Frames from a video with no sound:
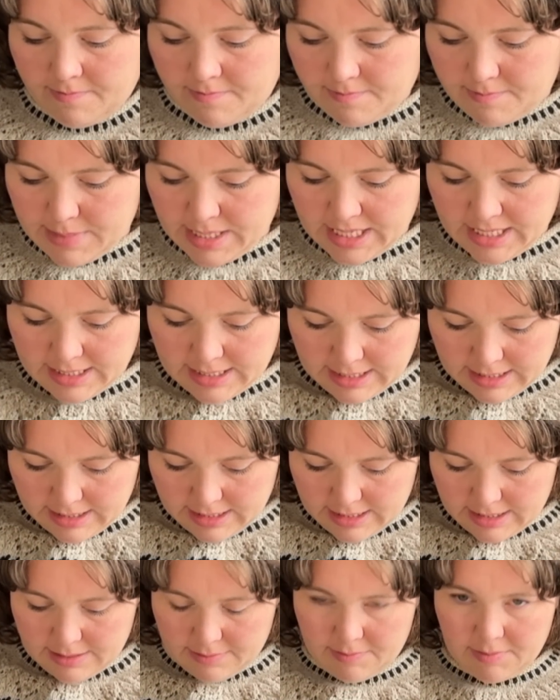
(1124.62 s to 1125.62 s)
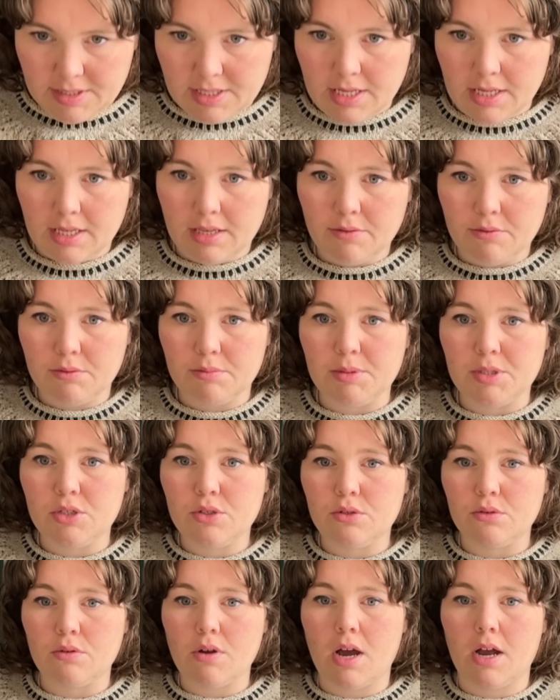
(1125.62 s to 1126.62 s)
because it seems like it would be
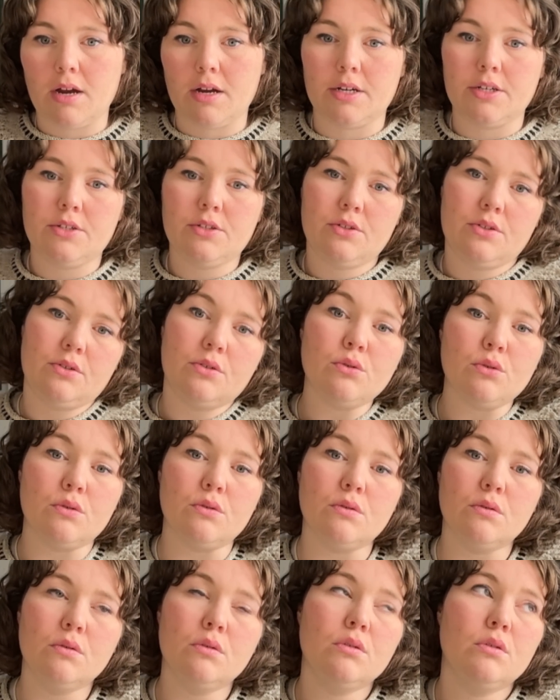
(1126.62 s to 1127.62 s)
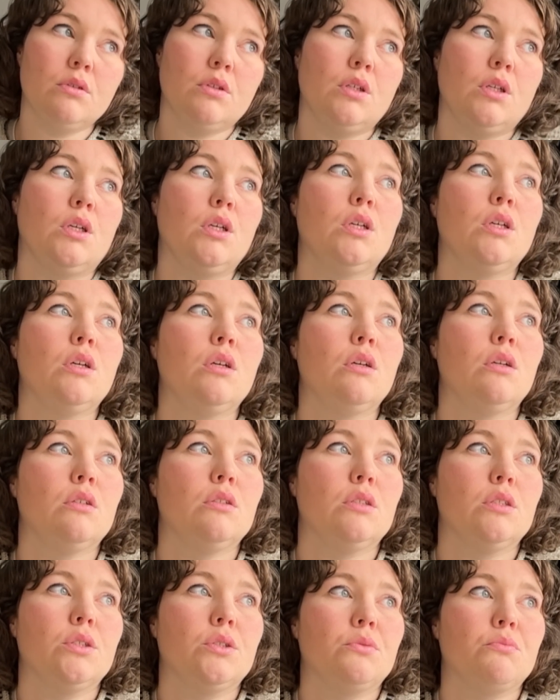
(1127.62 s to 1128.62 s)
too hard to
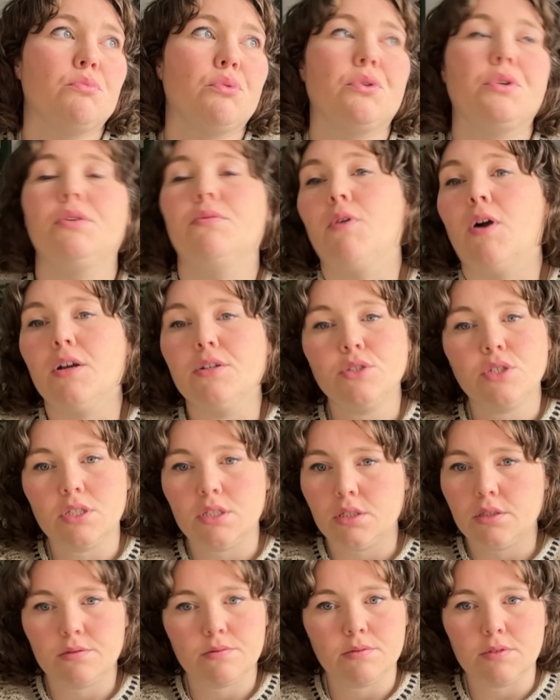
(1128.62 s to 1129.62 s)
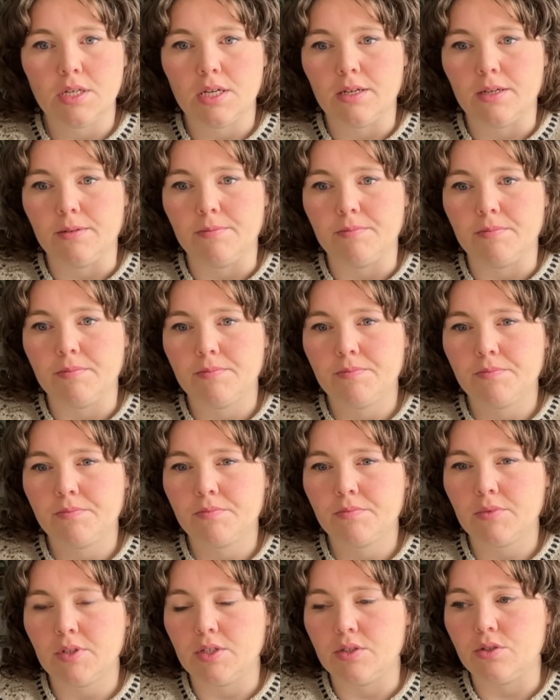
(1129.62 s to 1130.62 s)
pre-wash it.
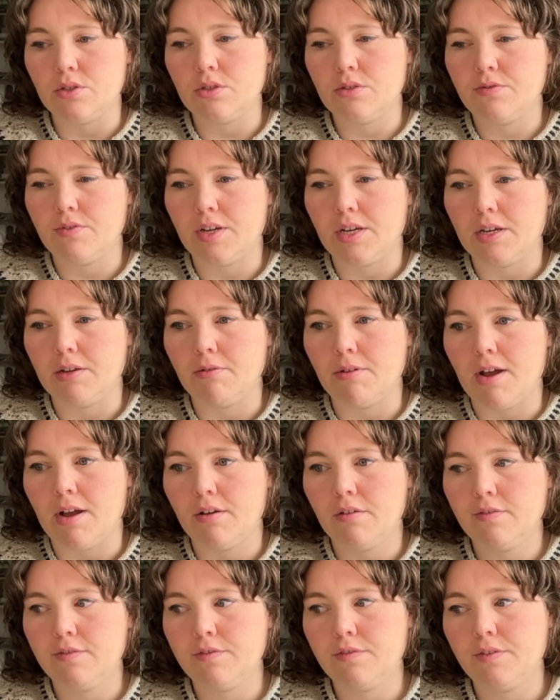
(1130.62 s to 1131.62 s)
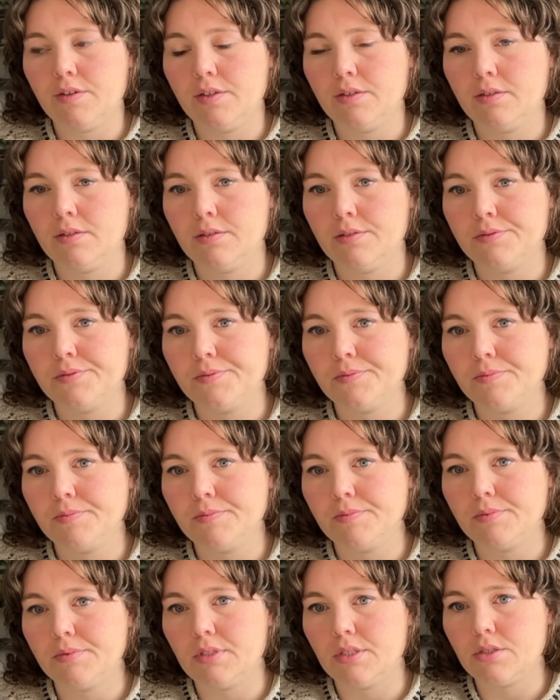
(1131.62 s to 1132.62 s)
It's just very rough.
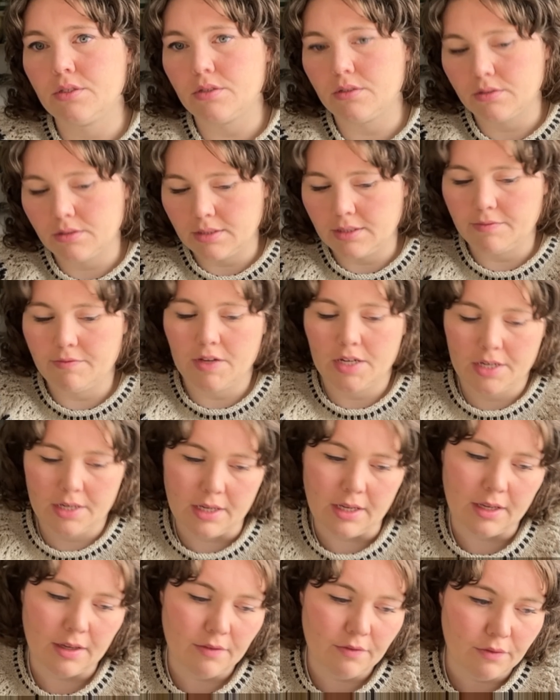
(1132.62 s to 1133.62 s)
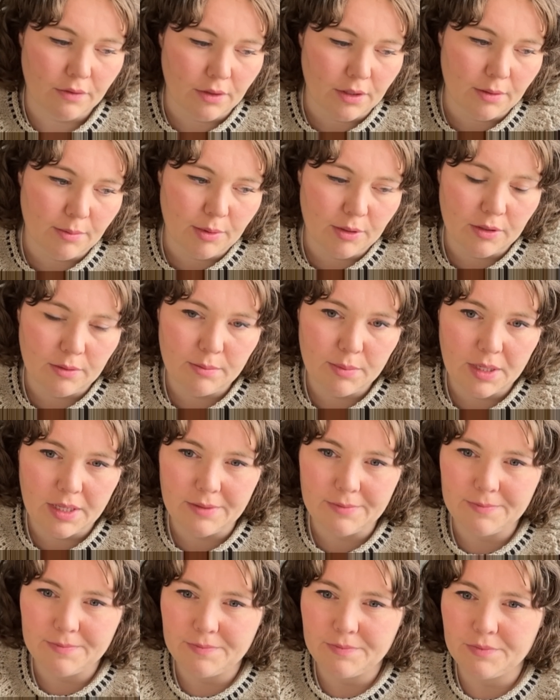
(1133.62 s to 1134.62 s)
It's certainly very affordable, but
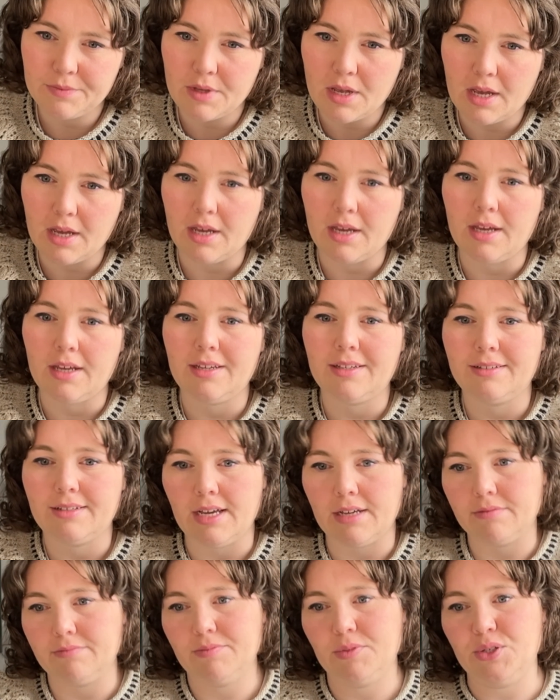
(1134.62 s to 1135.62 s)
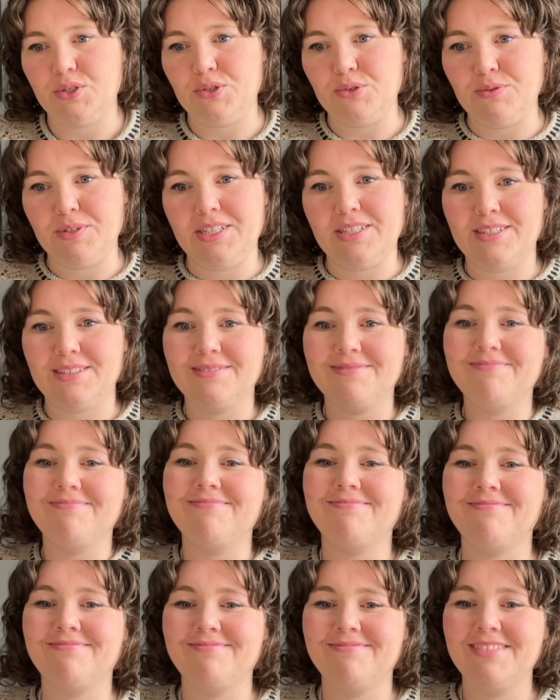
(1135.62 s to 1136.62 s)
yeah, there's a reason.
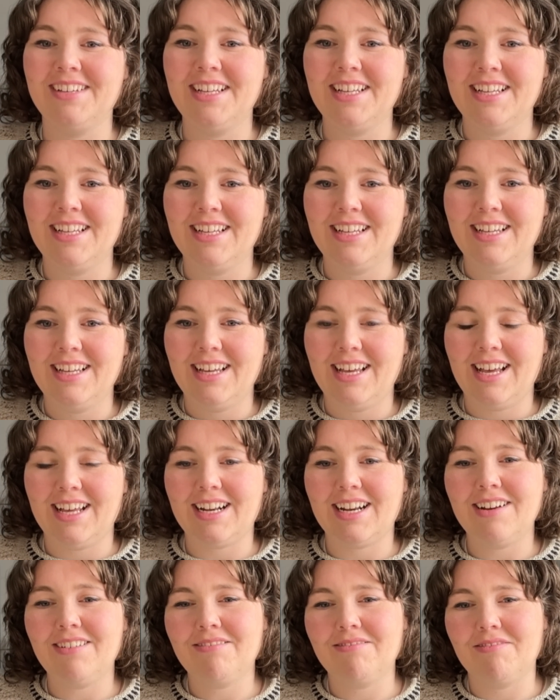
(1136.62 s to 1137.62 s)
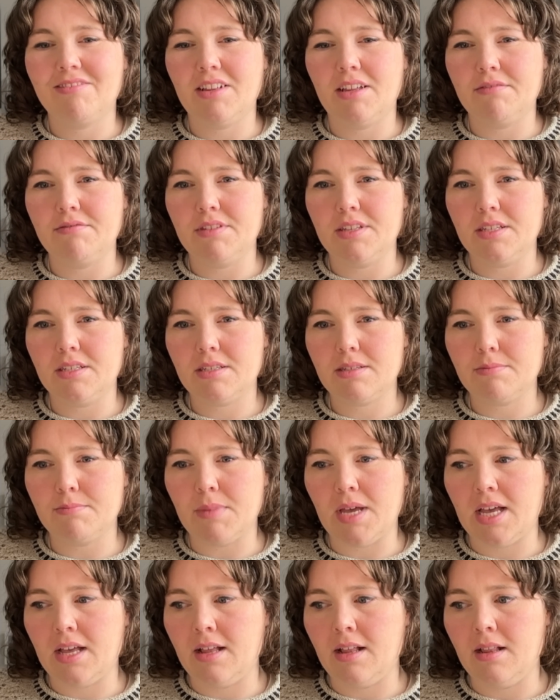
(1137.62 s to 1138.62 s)
And I don't love the
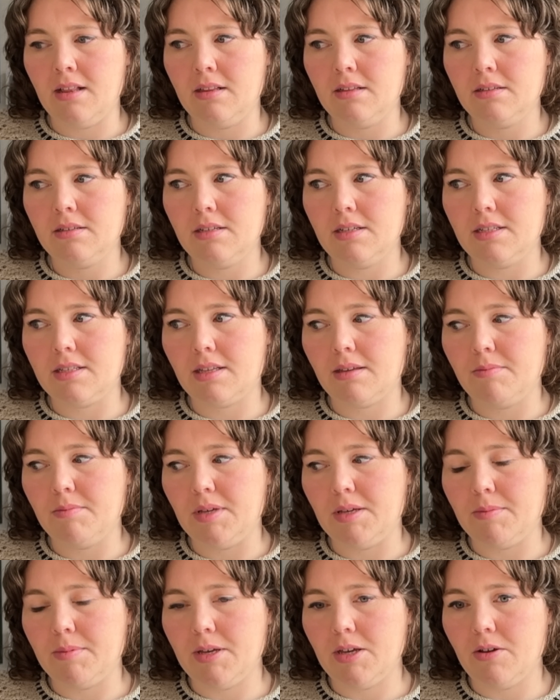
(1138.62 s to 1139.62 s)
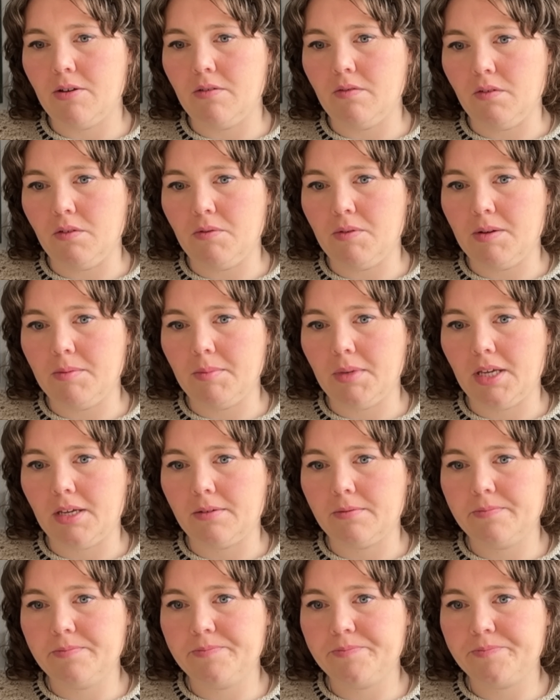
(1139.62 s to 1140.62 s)
smell. It can be a bit overwhelming.